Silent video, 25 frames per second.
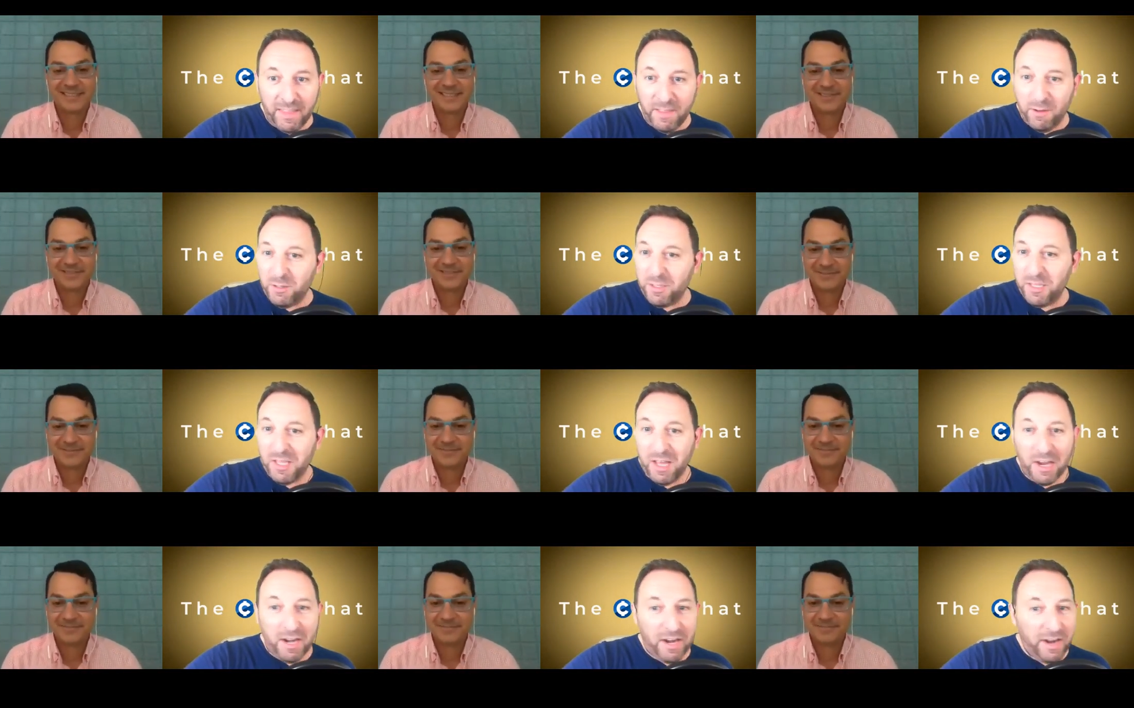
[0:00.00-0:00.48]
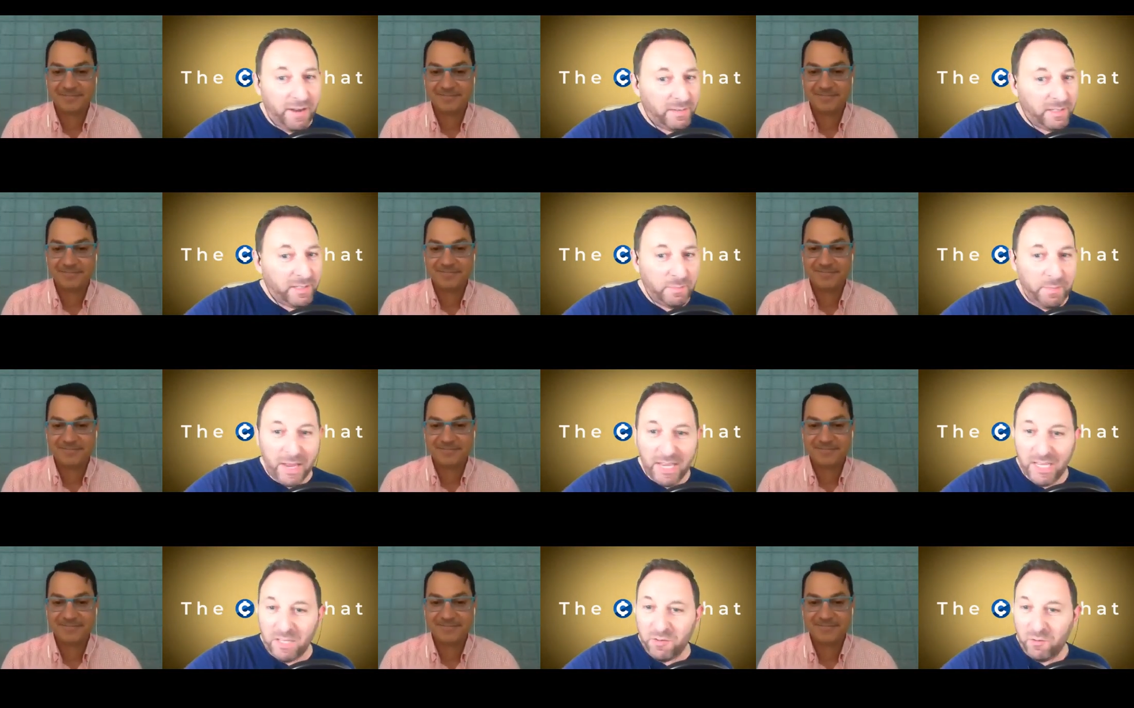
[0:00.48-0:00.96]
Speaker 1: there's not enough
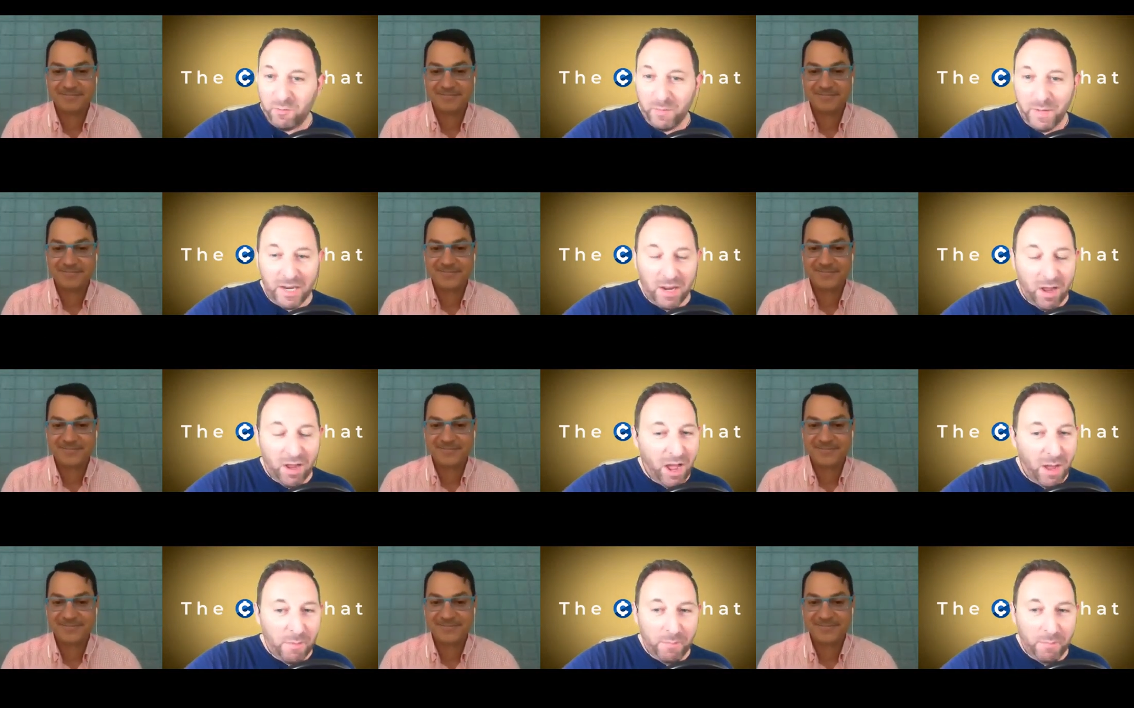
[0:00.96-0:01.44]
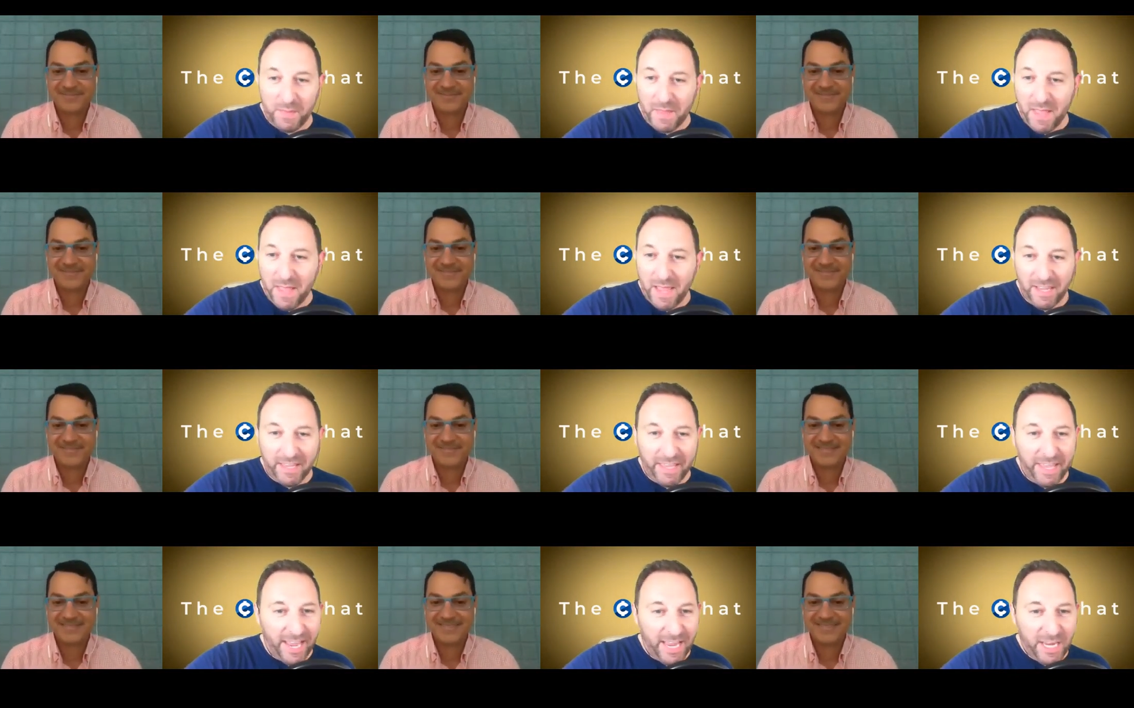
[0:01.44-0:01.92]
space for me to hop in
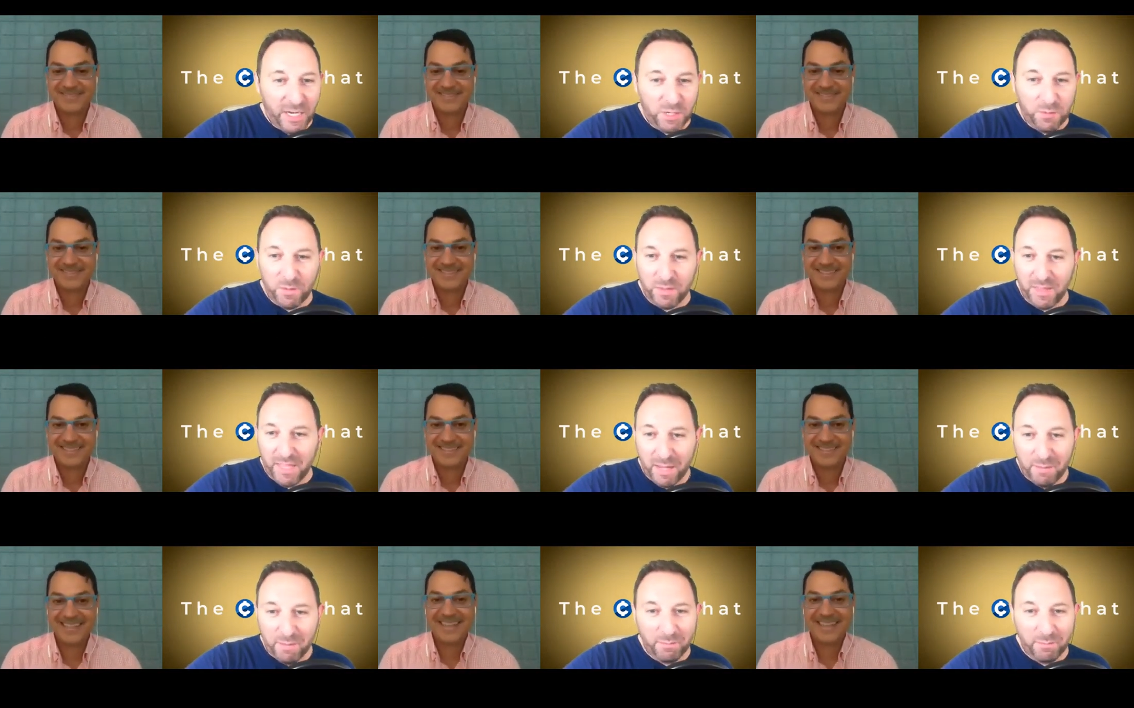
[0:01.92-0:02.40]
that cage with them.